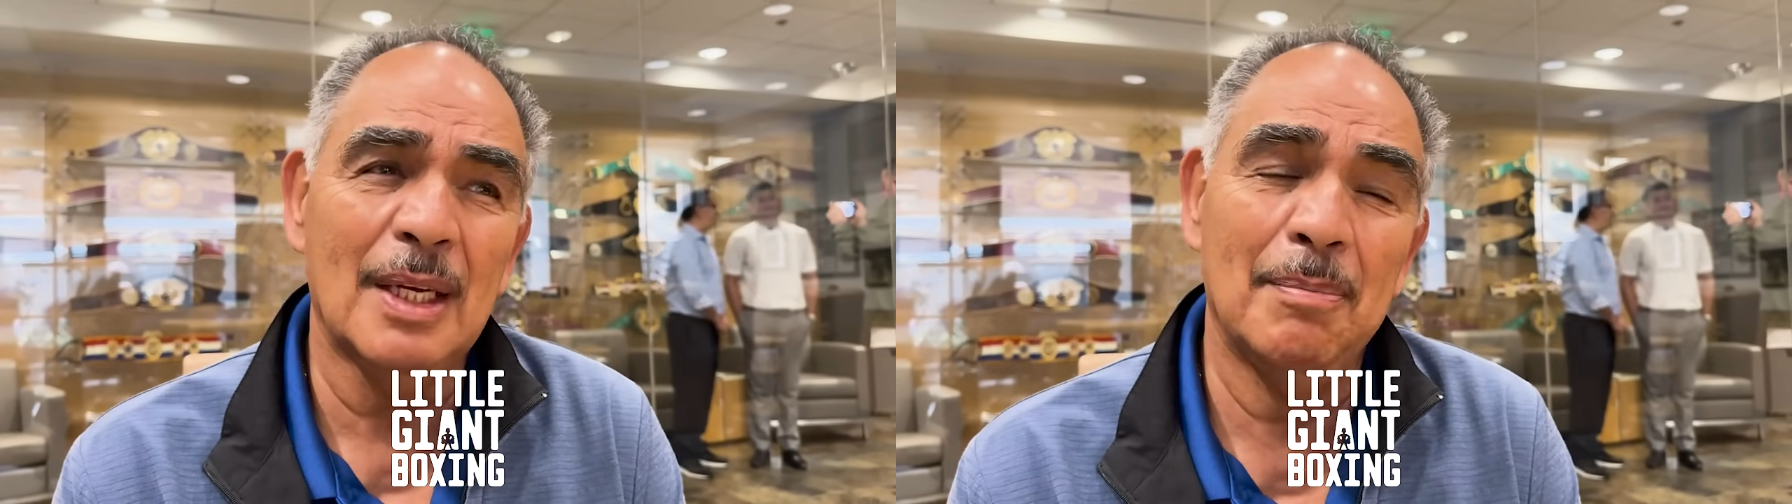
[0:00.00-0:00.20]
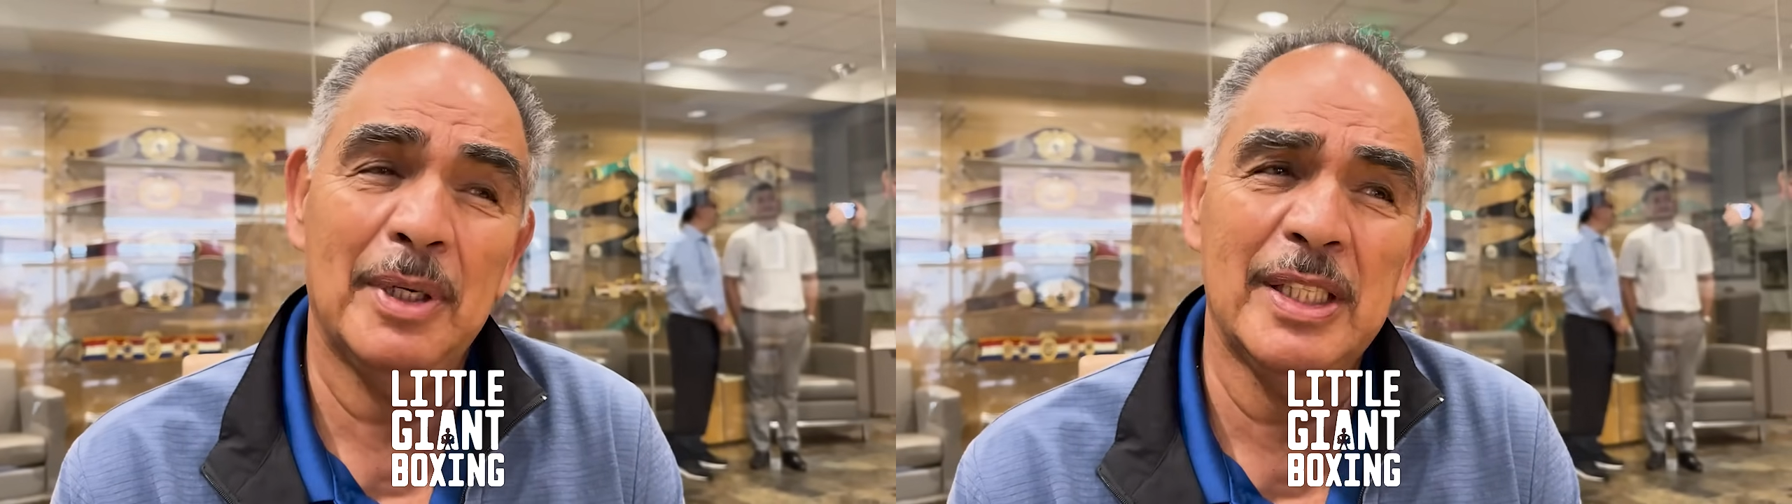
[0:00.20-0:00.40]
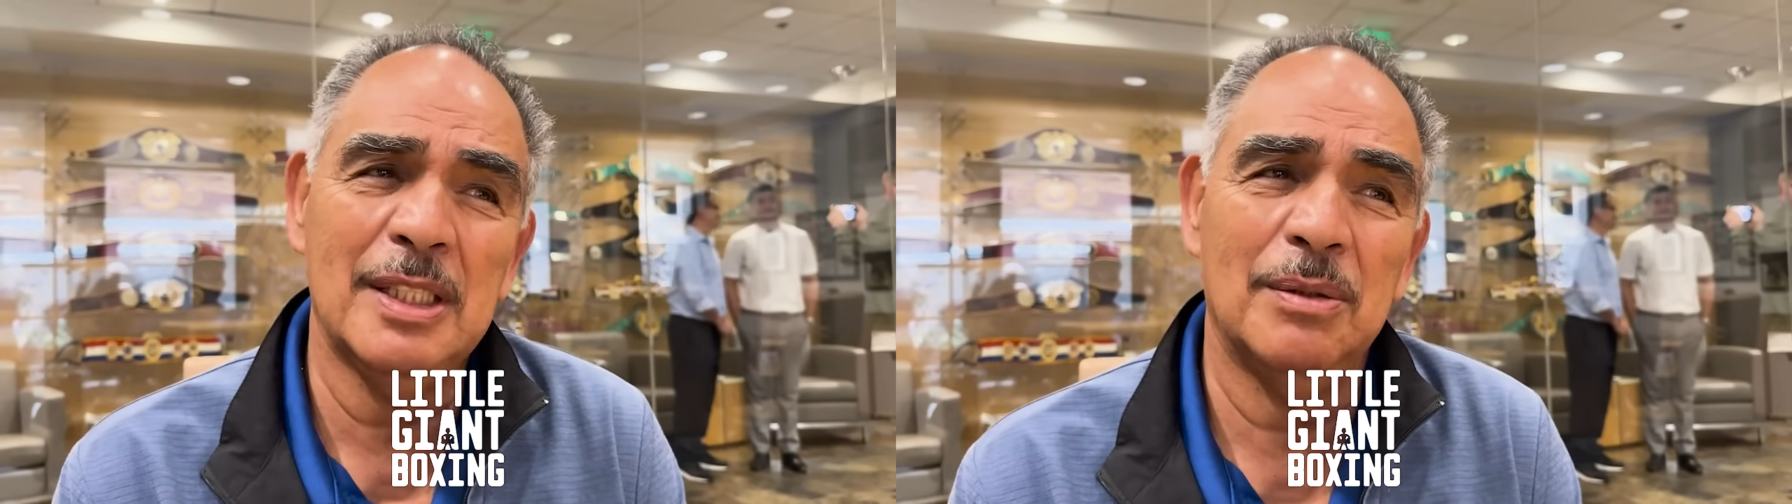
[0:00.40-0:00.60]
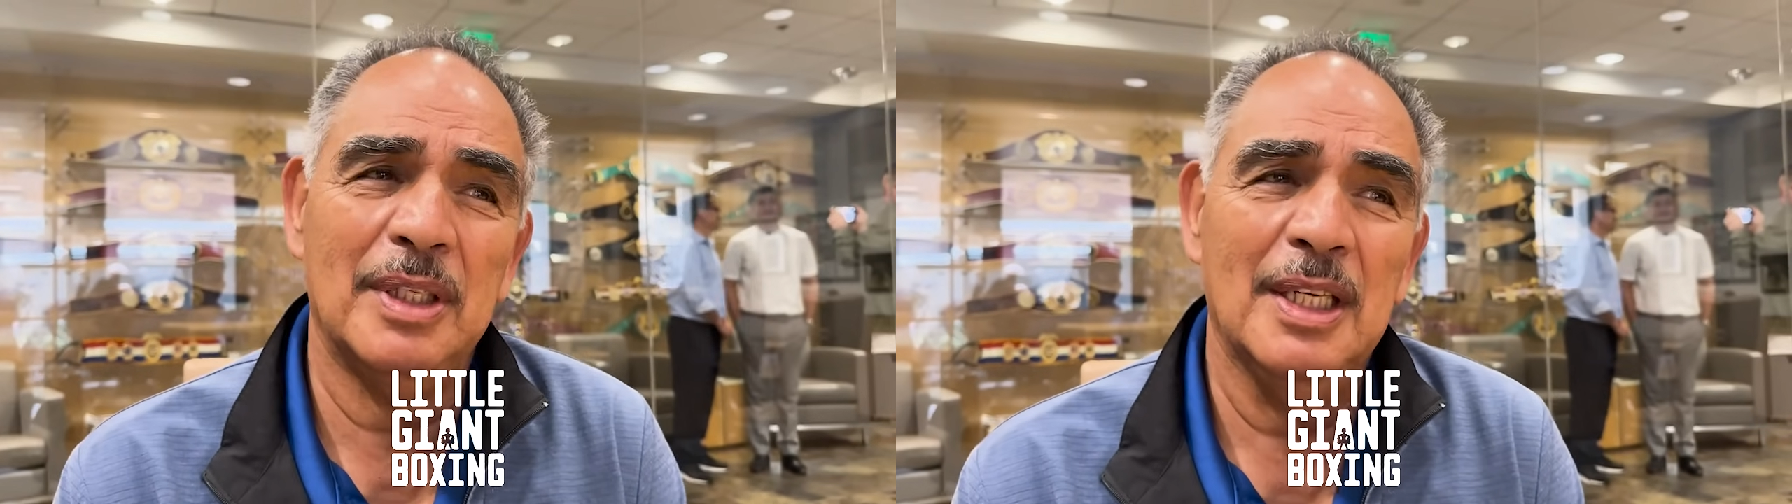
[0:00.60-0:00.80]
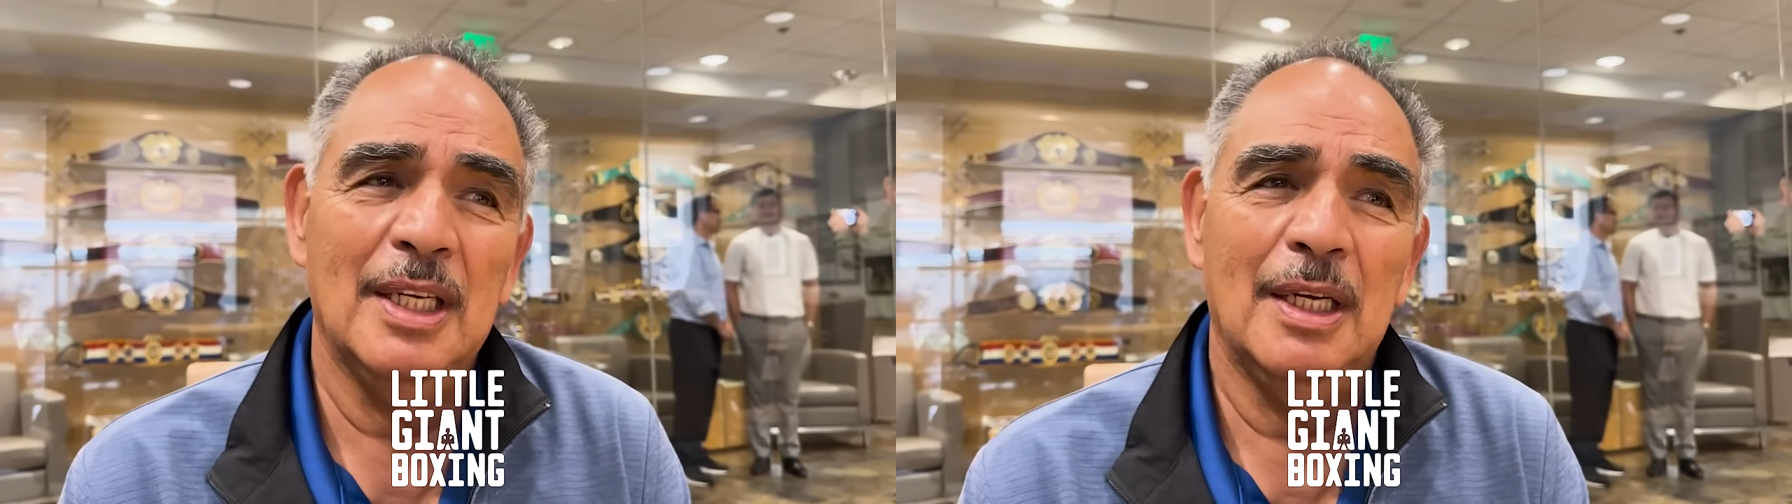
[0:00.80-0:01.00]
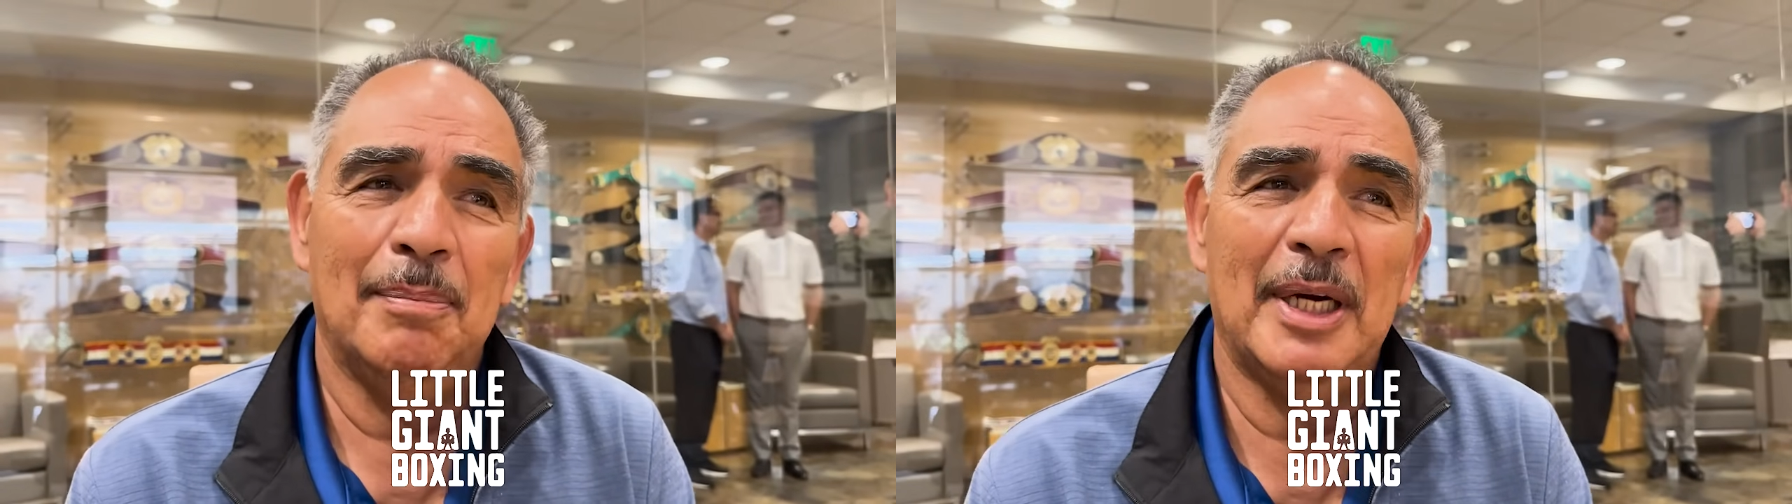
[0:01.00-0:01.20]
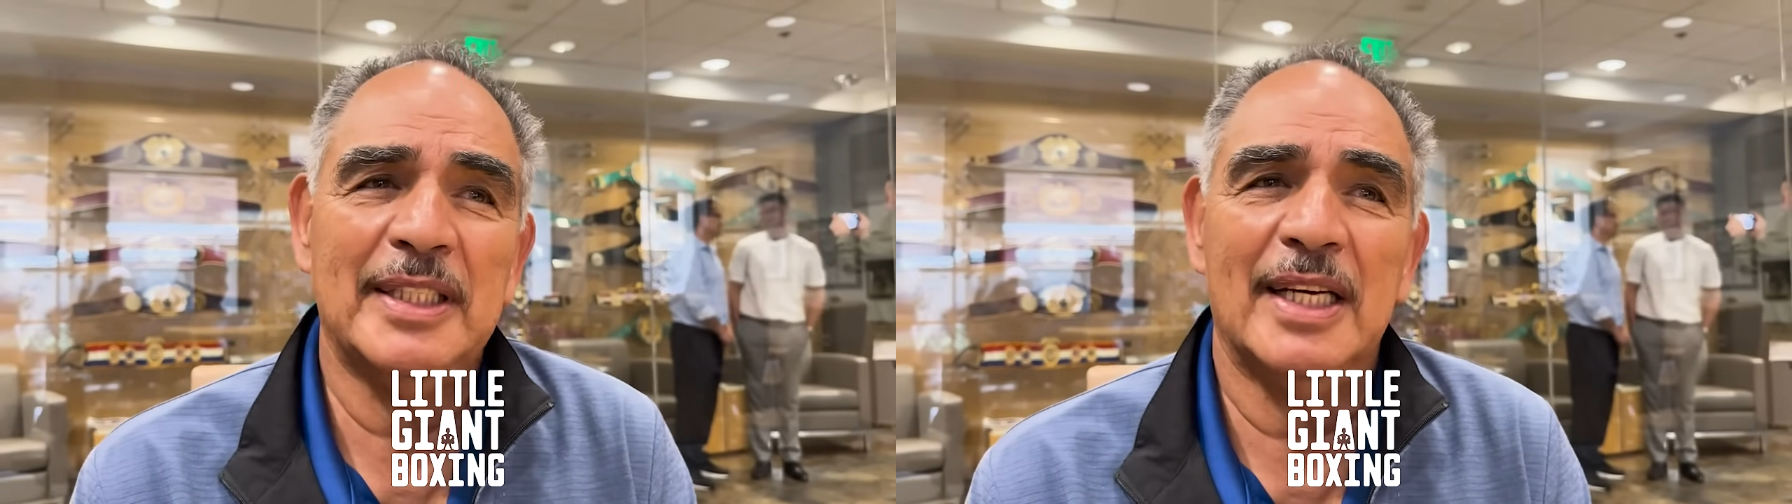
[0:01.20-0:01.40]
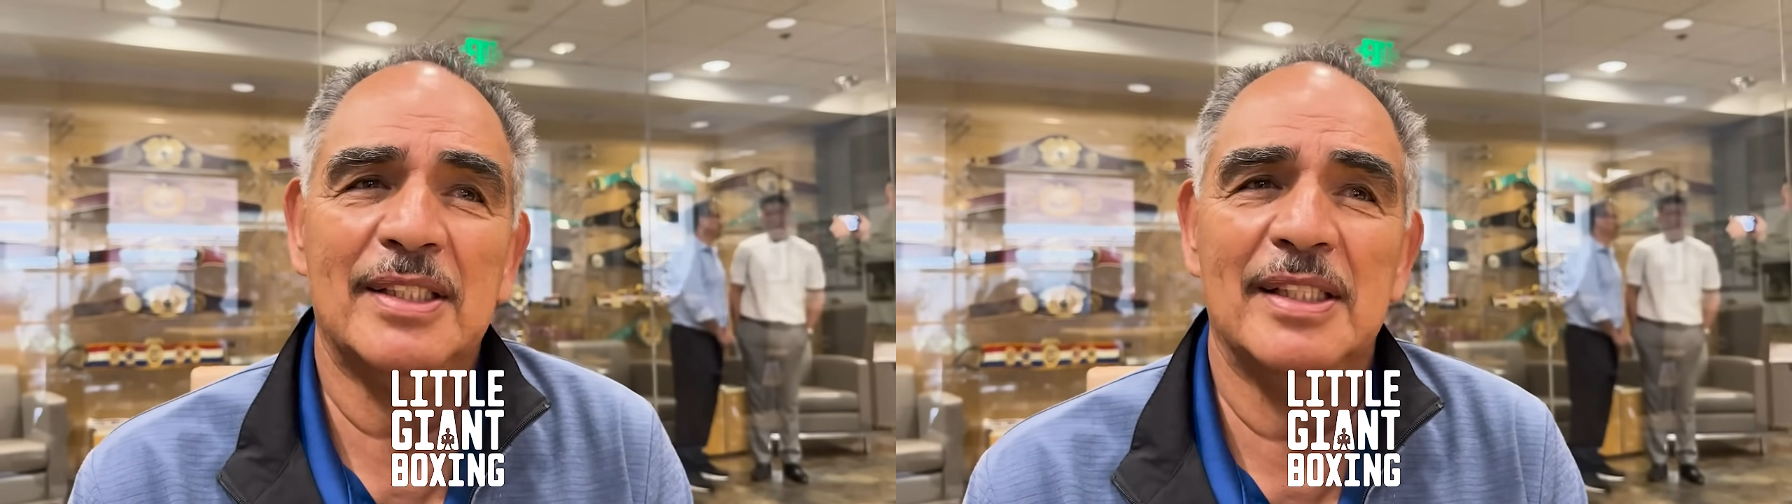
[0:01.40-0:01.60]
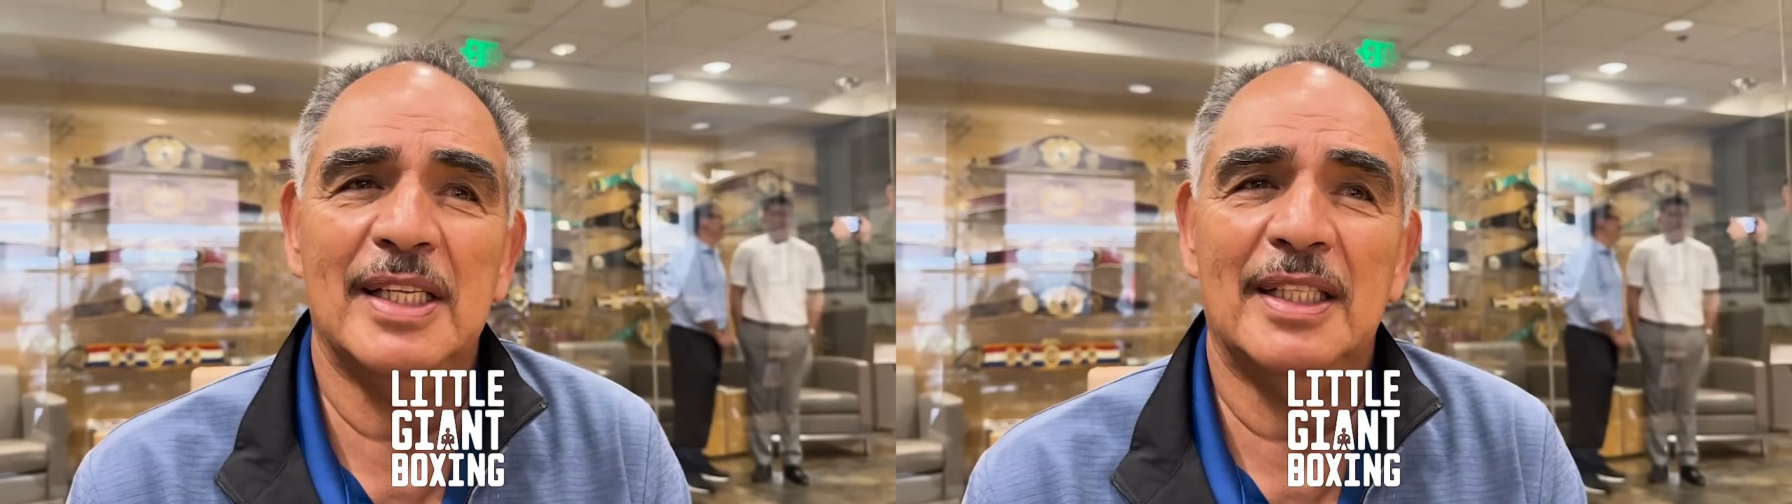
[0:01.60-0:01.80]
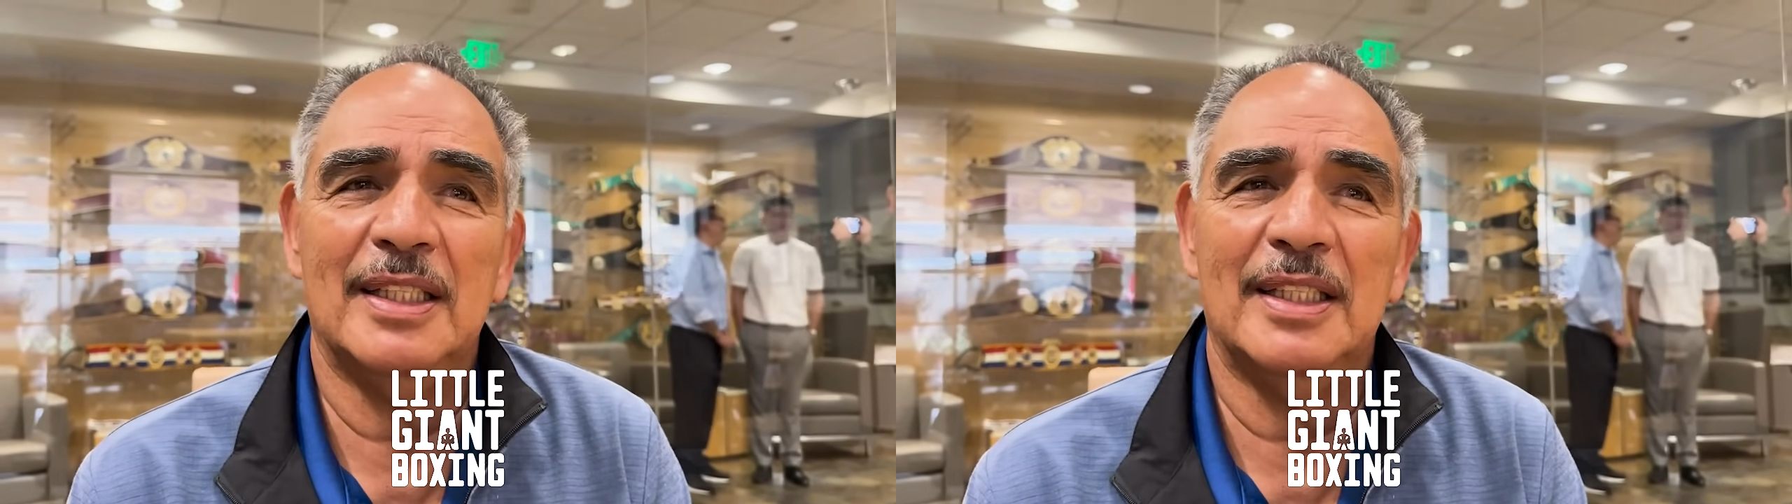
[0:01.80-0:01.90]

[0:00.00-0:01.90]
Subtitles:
But listen, Mike Tyson's